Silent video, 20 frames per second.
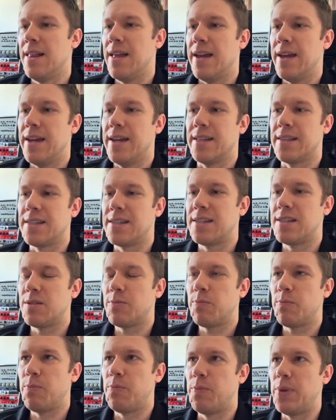
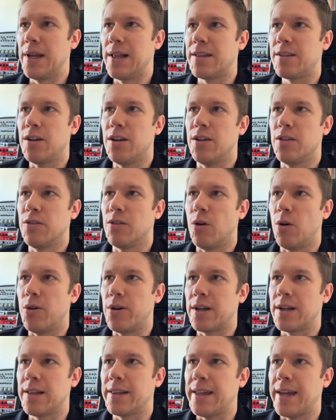It's built on
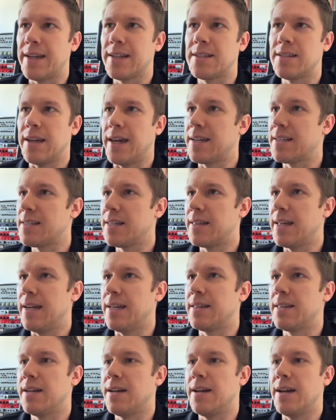Oracle
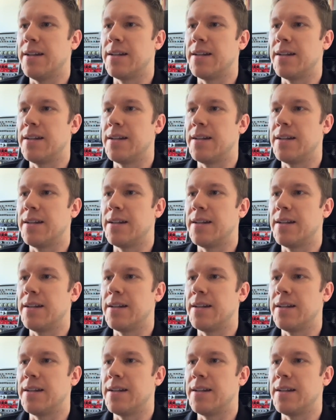Exadata,